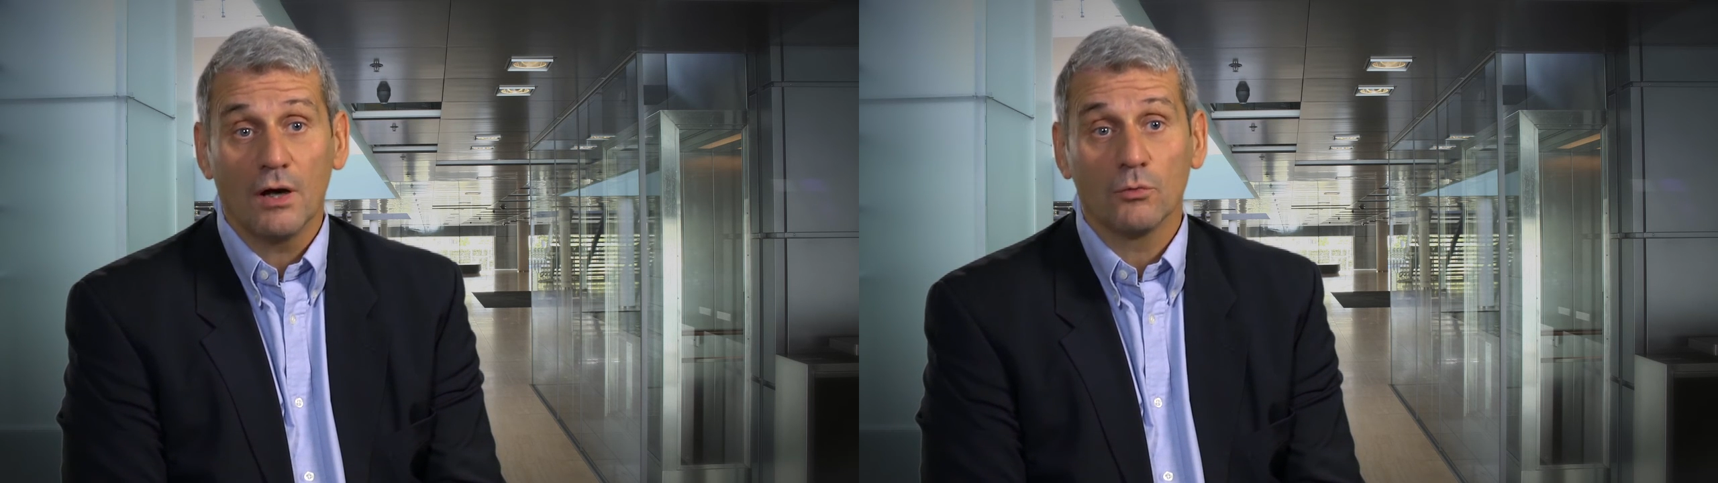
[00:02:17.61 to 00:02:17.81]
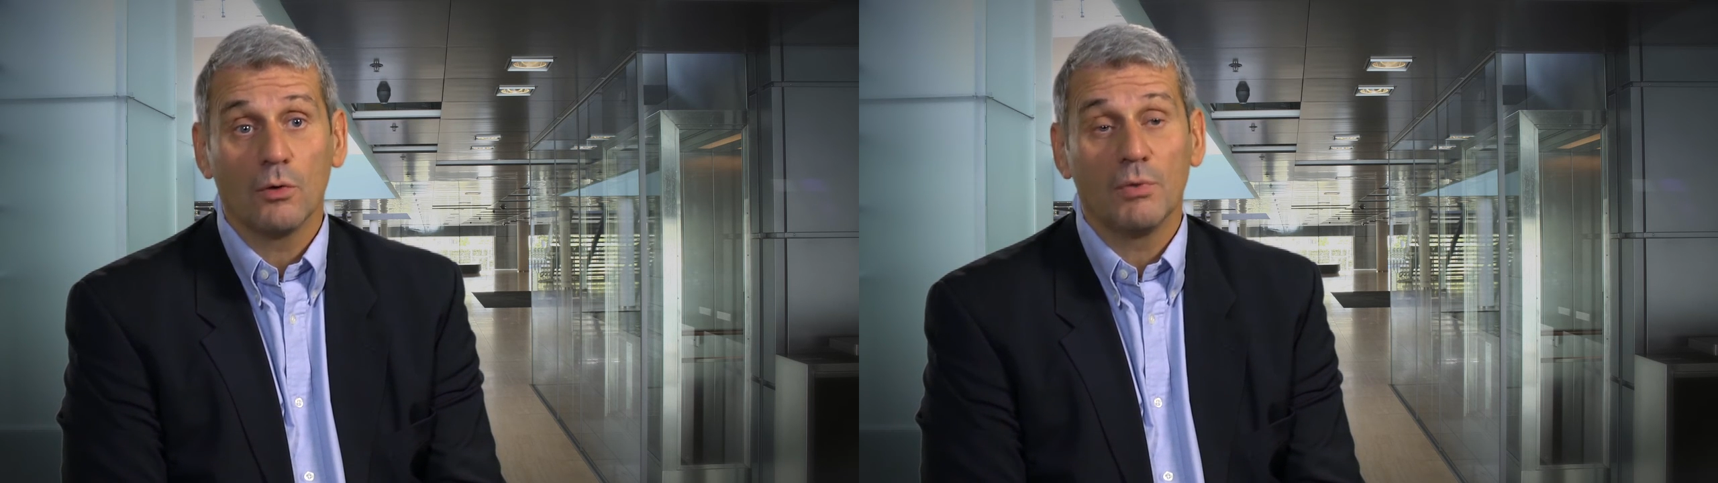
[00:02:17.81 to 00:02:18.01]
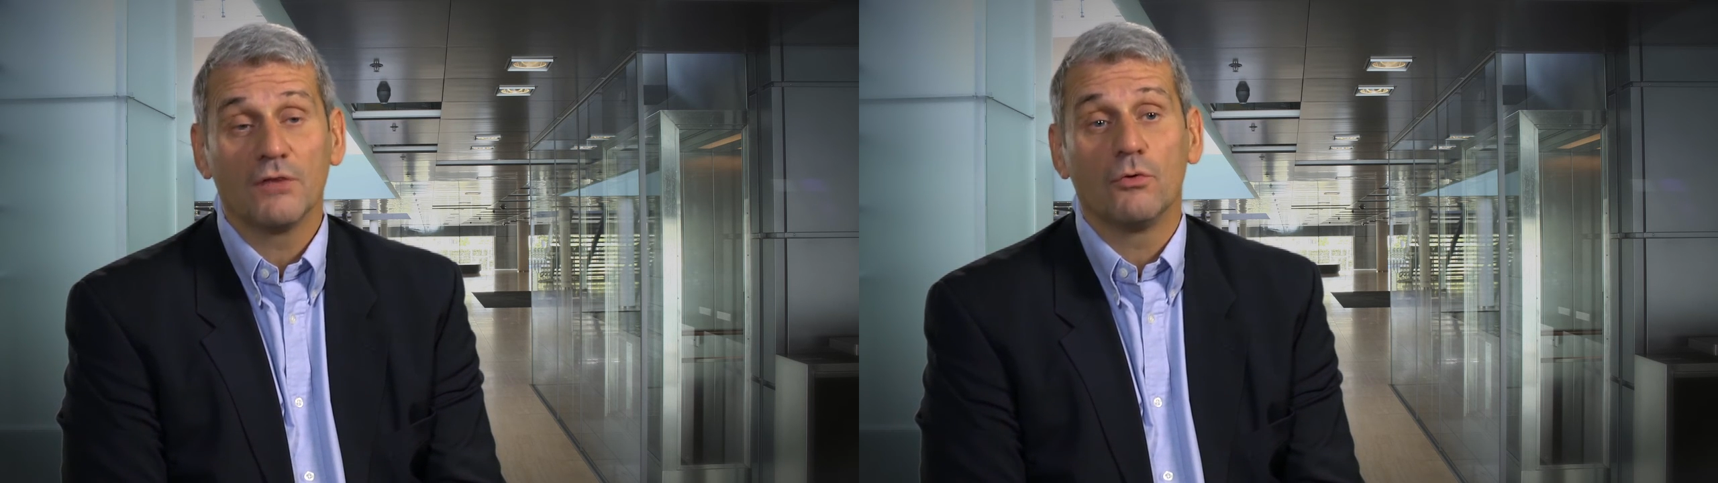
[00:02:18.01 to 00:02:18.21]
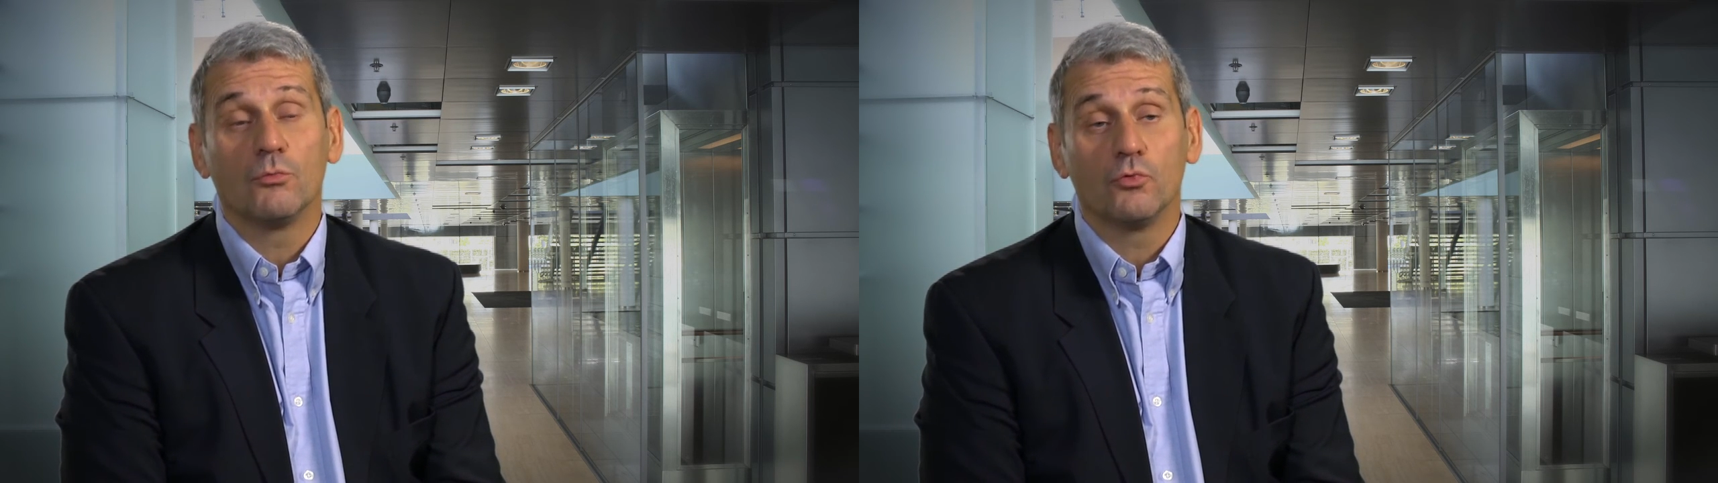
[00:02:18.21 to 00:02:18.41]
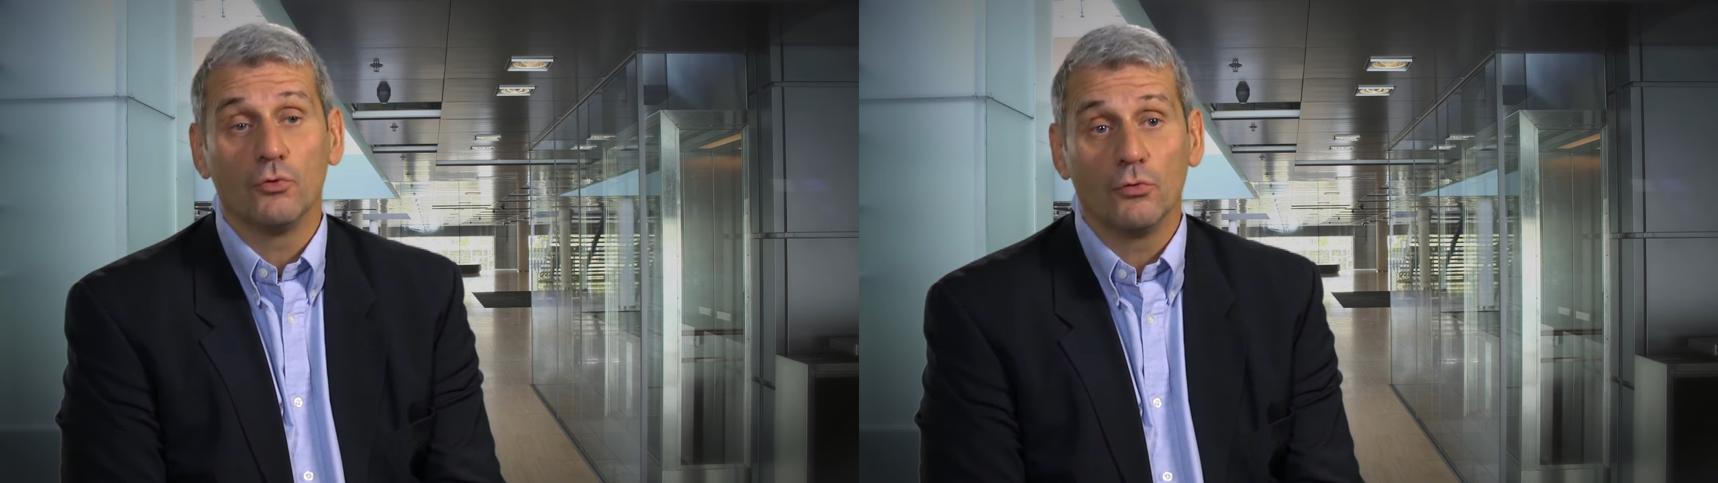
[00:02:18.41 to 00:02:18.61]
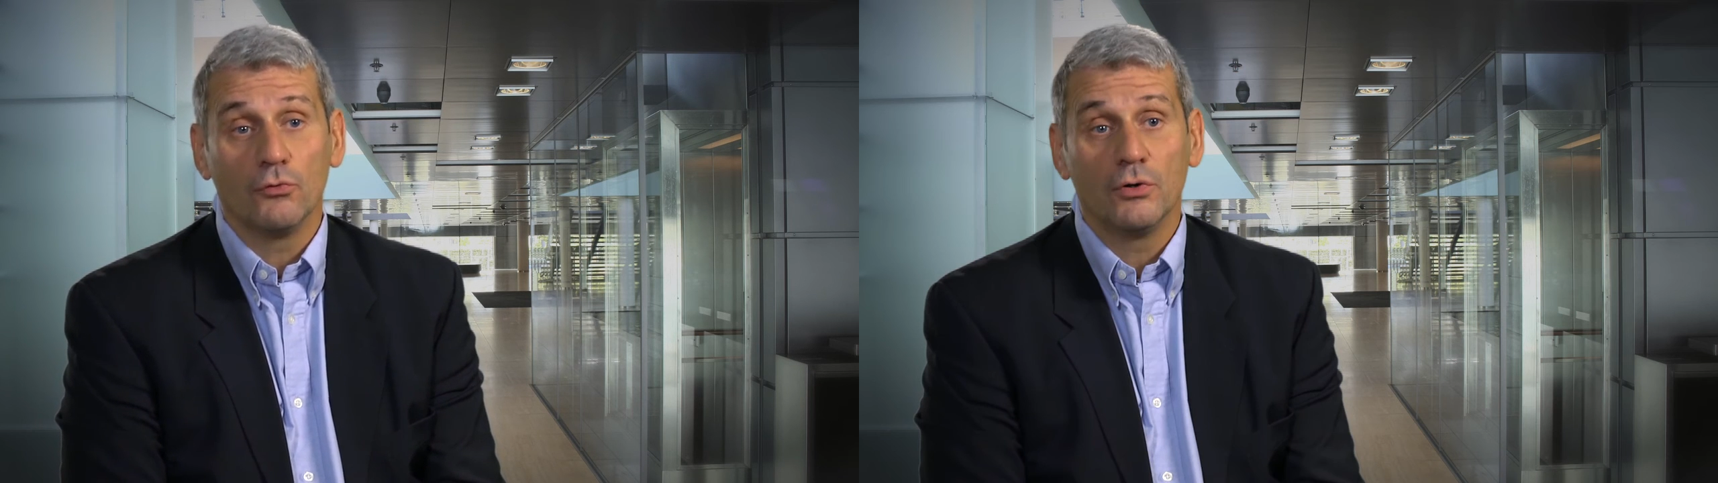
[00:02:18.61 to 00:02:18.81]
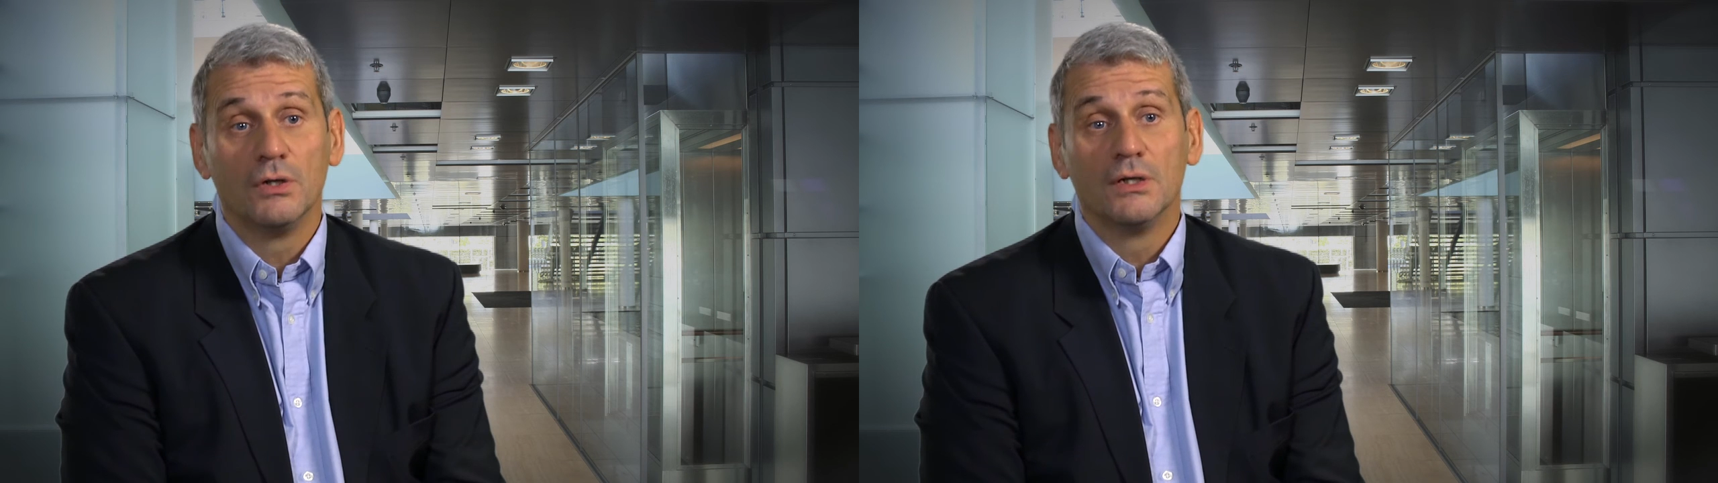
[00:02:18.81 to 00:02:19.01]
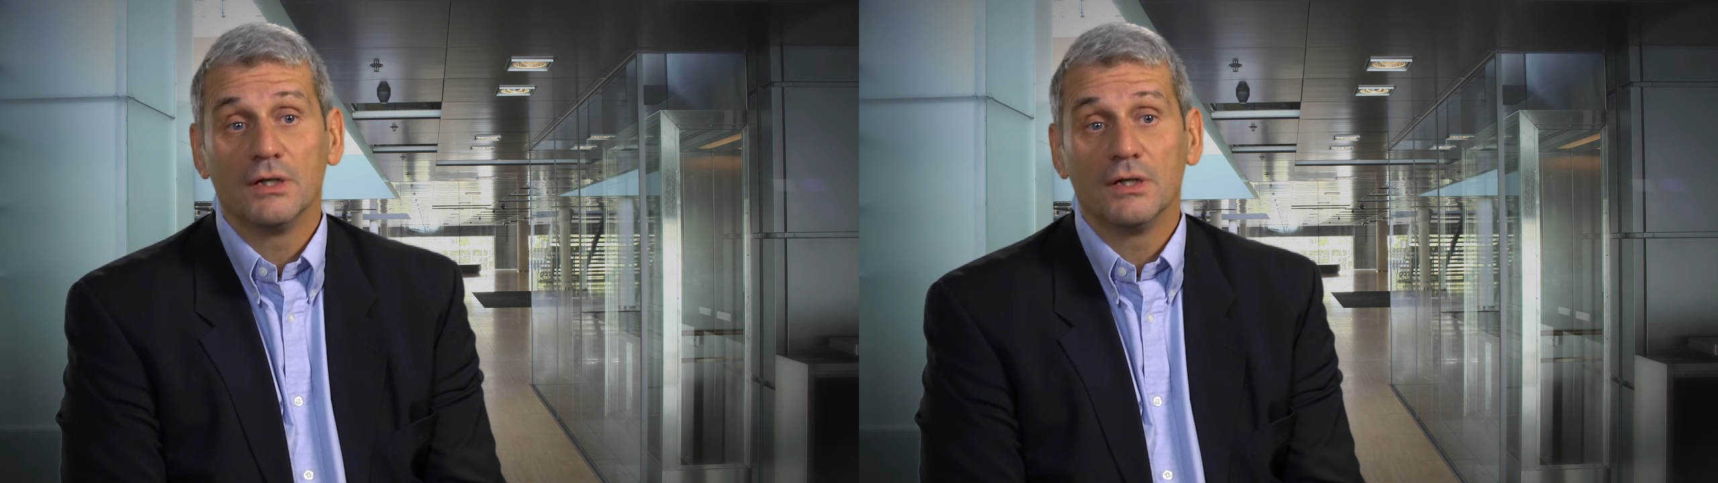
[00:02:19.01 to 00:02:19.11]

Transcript: hardware platform to another